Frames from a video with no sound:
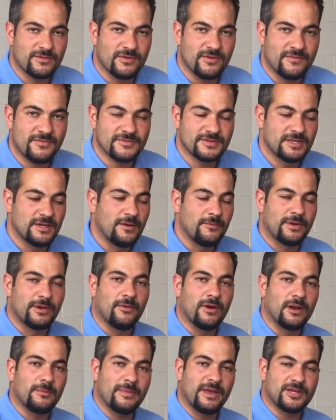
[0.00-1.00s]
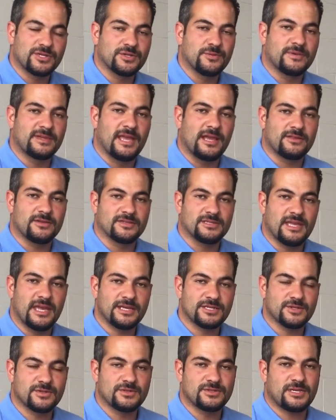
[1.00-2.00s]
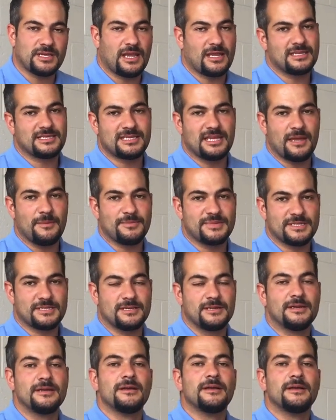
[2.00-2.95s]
roofs, we wanna make sure we take those extra st steps